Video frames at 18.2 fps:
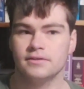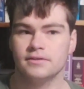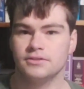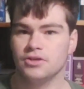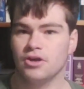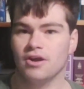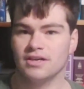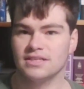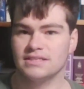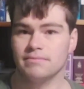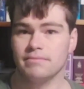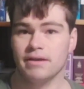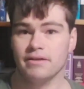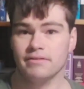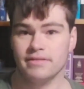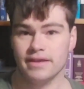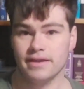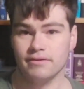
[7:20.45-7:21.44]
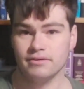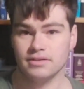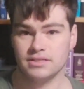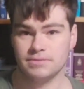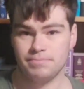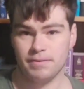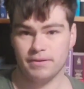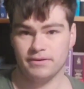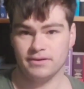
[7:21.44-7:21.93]
talks about their
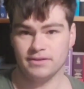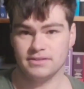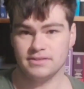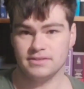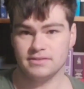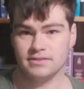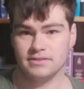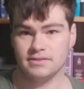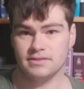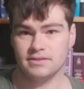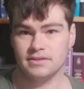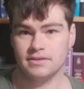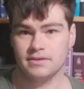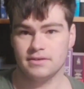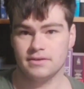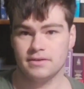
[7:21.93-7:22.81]
experiences.